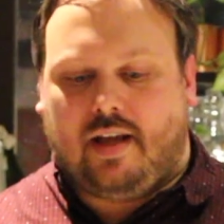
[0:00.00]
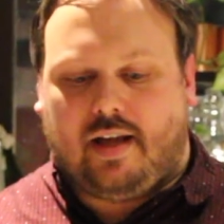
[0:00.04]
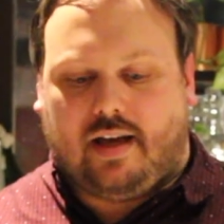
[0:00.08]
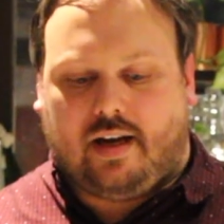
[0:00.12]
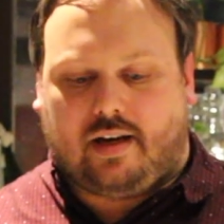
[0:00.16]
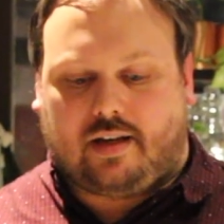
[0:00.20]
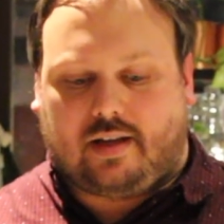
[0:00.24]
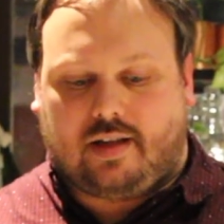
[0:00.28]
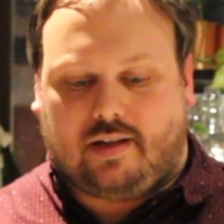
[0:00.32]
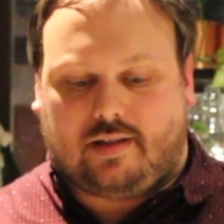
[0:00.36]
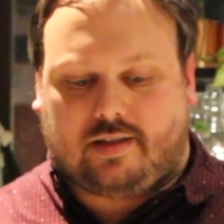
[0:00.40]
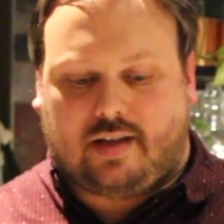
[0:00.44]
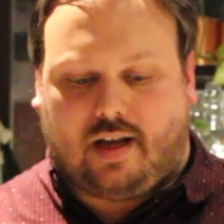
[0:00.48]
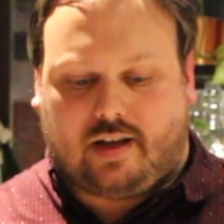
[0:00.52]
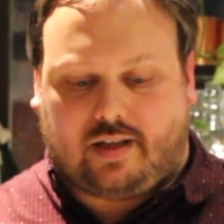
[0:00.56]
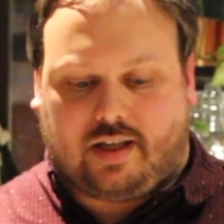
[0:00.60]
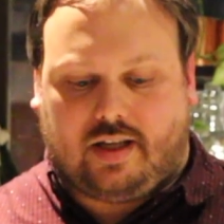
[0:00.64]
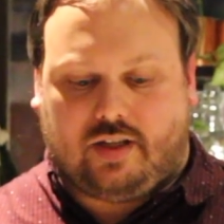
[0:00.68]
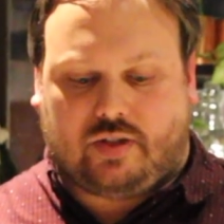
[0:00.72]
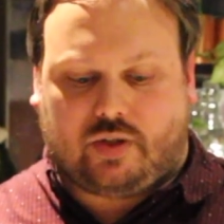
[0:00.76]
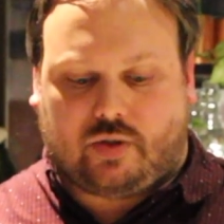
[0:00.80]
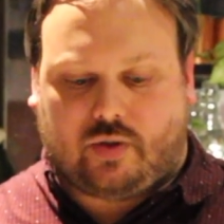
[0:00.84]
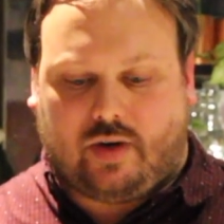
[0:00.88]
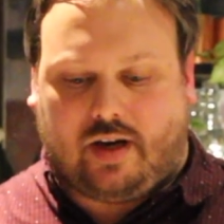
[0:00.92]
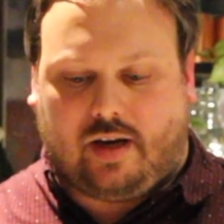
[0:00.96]
And a
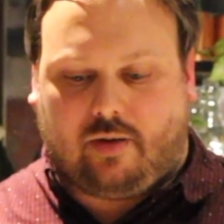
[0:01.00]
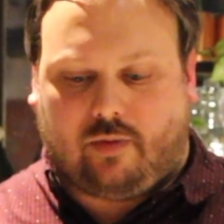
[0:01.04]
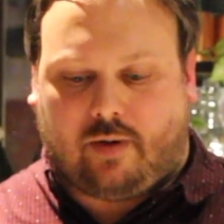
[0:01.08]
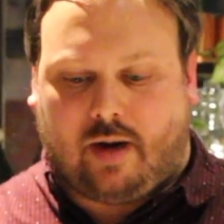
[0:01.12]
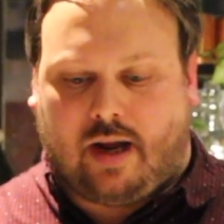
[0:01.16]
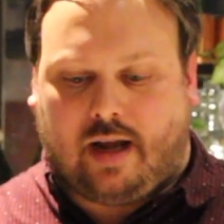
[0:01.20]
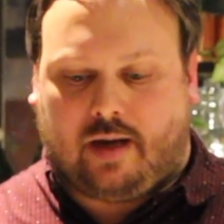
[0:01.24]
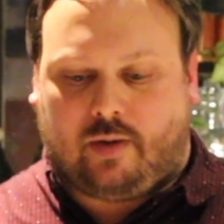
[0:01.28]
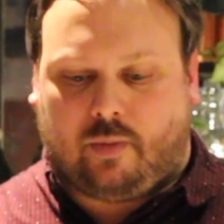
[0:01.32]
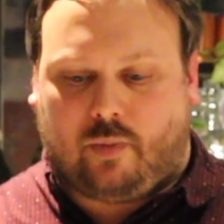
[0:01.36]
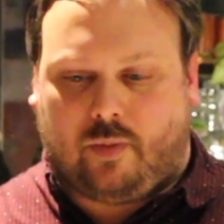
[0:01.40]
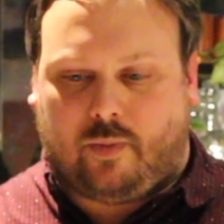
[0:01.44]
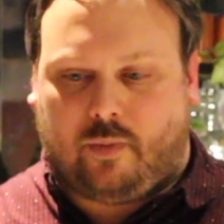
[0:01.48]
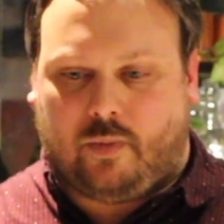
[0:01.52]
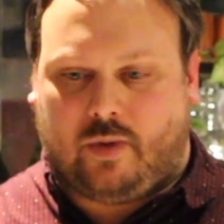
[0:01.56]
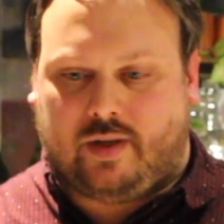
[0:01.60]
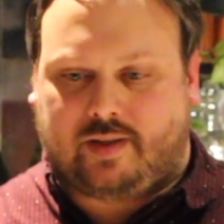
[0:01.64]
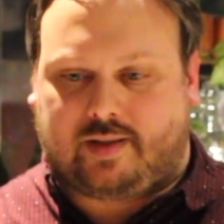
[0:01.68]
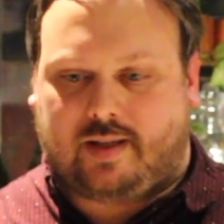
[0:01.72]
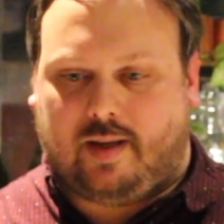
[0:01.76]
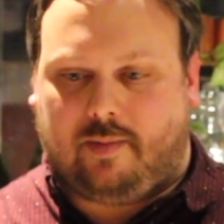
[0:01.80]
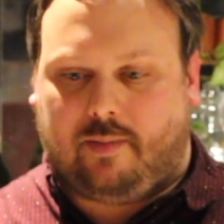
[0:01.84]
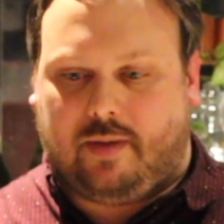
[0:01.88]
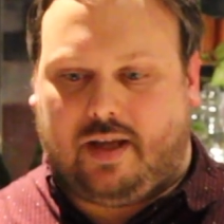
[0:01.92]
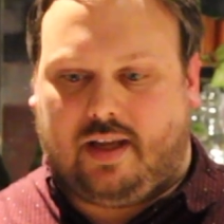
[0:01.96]
Kentucky straight rye
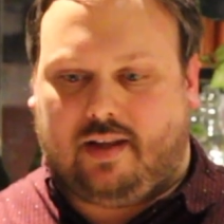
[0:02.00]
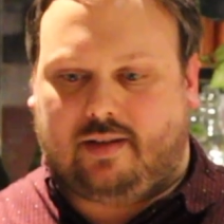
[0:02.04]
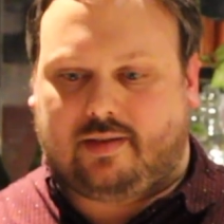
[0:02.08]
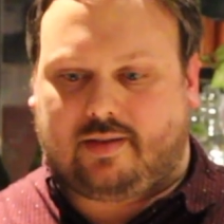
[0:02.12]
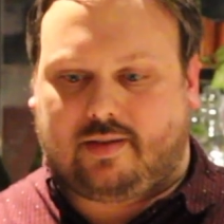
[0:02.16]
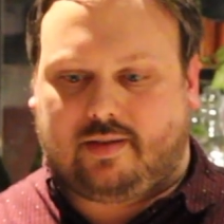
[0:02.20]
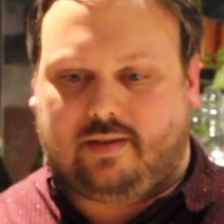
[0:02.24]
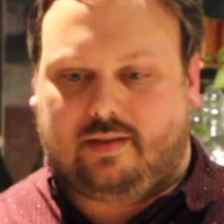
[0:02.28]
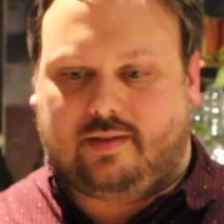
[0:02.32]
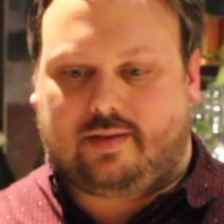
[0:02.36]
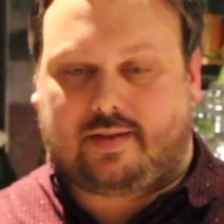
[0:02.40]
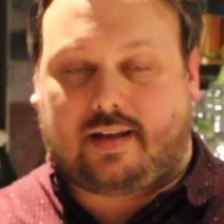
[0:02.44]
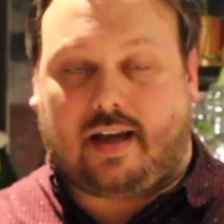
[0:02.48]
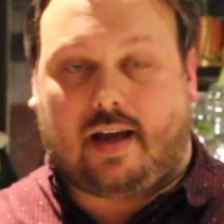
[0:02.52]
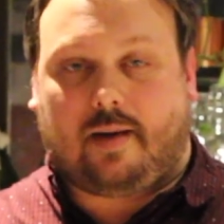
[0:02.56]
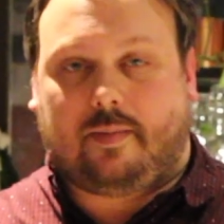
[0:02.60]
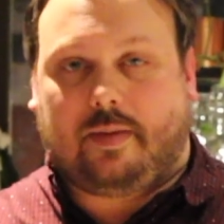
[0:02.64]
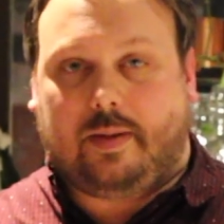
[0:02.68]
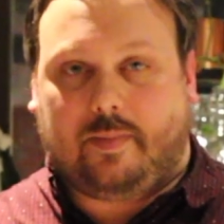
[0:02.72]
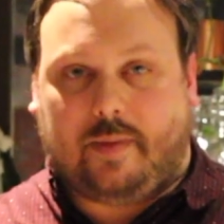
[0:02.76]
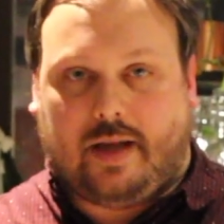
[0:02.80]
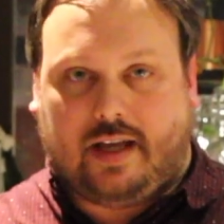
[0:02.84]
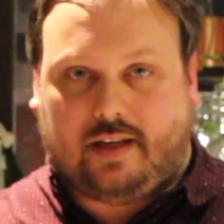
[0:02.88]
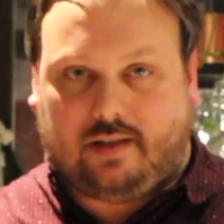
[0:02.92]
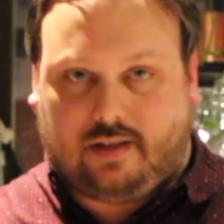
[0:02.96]
whiskey means it's got
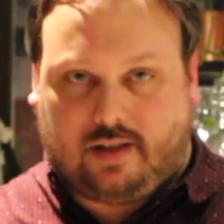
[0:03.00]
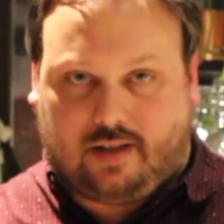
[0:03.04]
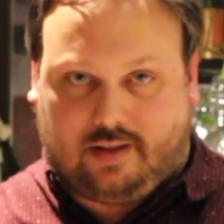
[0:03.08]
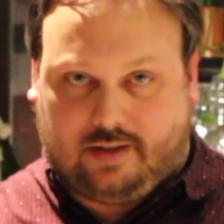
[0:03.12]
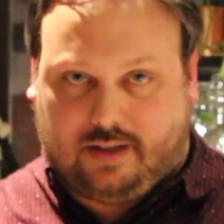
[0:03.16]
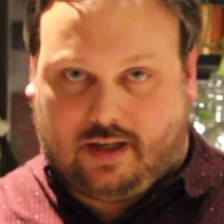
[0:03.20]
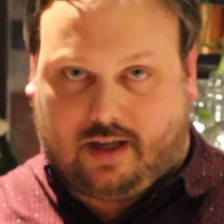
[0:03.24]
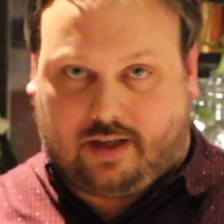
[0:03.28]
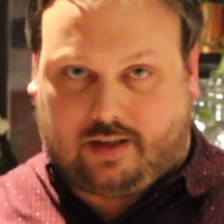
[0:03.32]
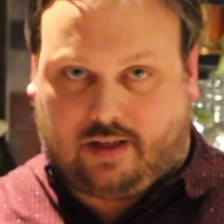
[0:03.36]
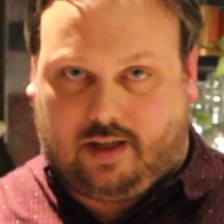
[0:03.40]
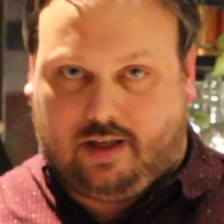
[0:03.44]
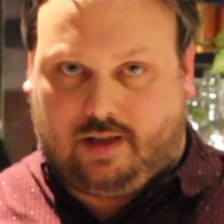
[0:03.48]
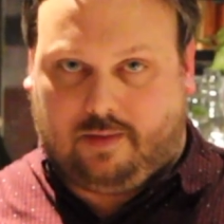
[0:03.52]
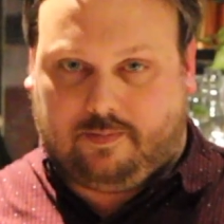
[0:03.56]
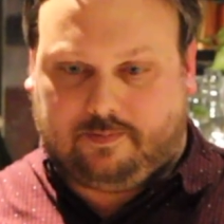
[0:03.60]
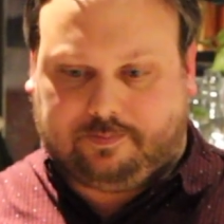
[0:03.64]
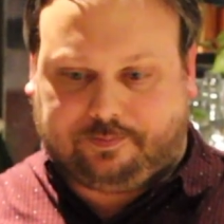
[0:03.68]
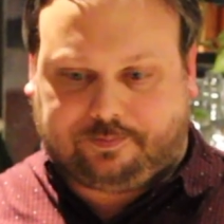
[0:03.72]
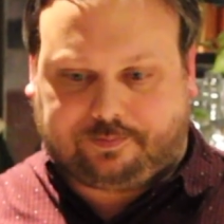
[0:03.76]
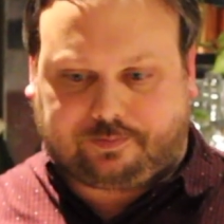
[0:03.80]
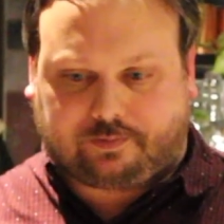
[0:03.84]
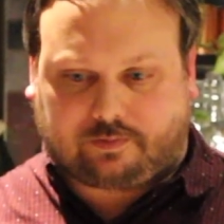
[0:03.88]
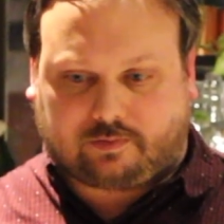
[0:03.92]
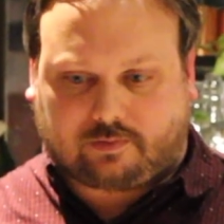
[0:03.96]
to be made in Kentucky
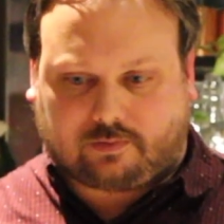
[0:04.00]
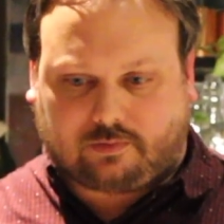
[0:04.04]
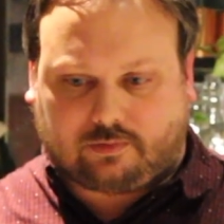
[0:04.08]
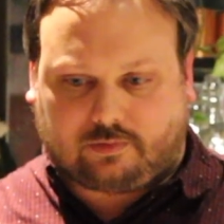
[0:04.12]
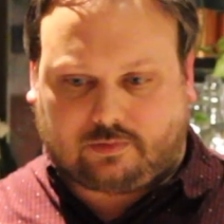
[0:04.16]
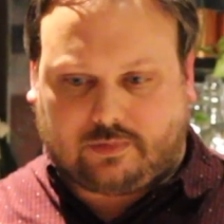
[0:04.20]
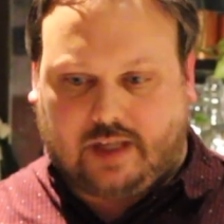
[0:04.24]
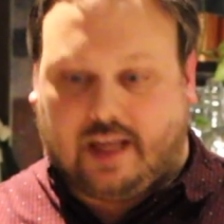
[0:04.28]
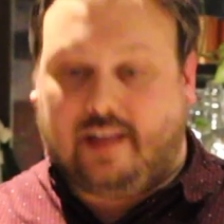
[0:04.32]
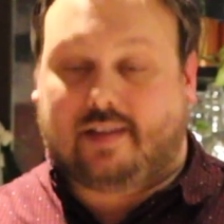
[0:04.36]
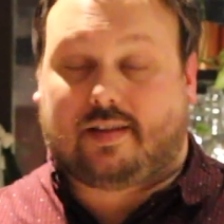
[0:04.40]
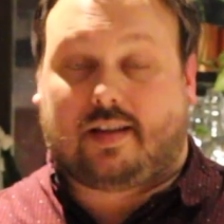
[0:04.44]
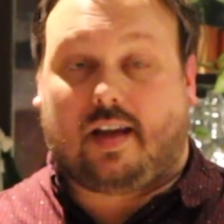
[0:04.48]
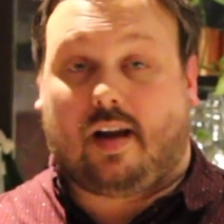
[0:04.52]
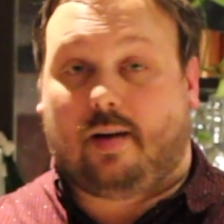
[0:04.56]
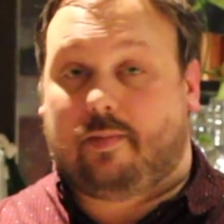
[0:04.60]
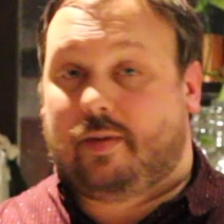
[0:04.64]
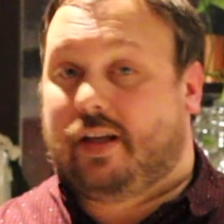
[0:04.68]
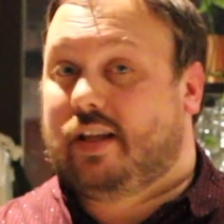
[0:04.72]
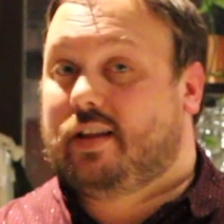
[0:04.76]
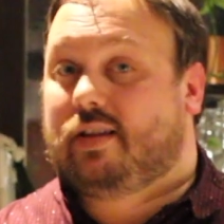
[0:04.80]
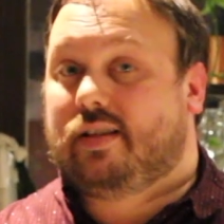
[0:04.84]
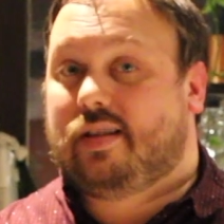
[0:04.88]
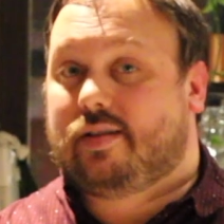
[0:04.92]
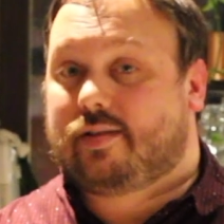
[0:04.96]
and it's got to
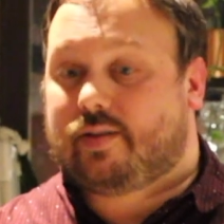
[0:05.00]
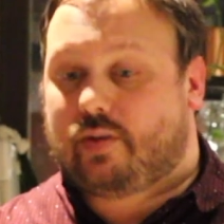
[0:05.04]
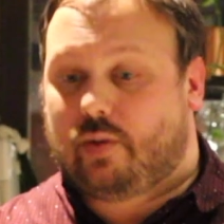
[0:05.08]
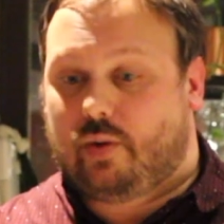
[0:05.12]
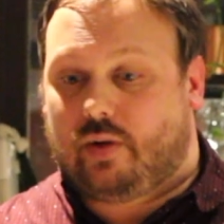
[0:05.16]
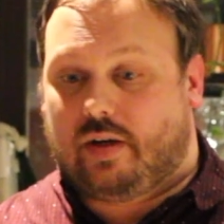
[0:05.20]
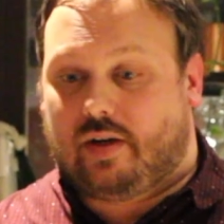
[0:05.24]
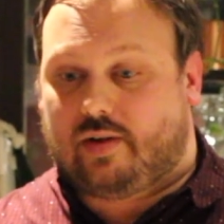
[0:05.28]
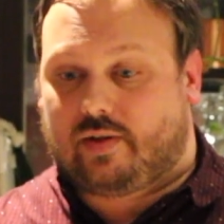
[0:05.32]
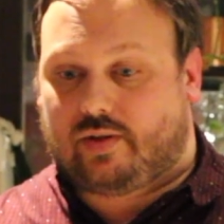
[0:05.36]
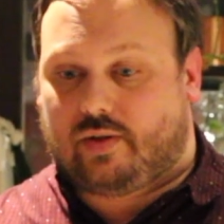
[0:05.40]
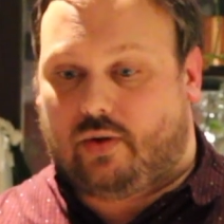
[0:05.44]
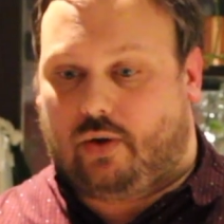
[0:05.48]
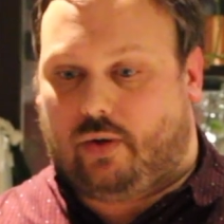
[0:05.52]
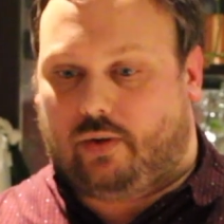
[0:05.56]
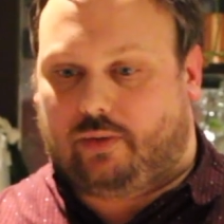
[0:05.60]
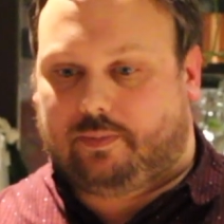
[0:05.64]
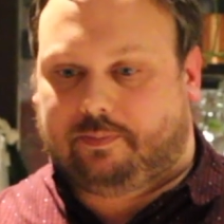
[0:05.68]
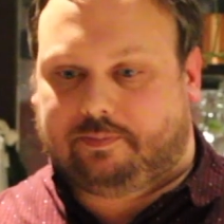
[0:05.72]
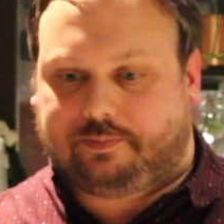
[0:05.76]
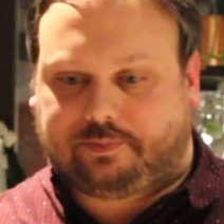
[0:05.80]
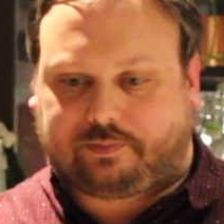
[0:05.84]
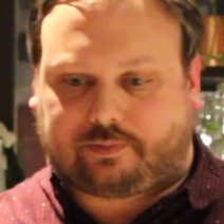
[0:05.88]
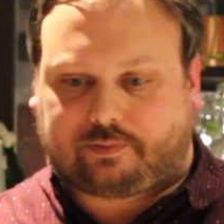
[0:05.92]
be at least 2 years old.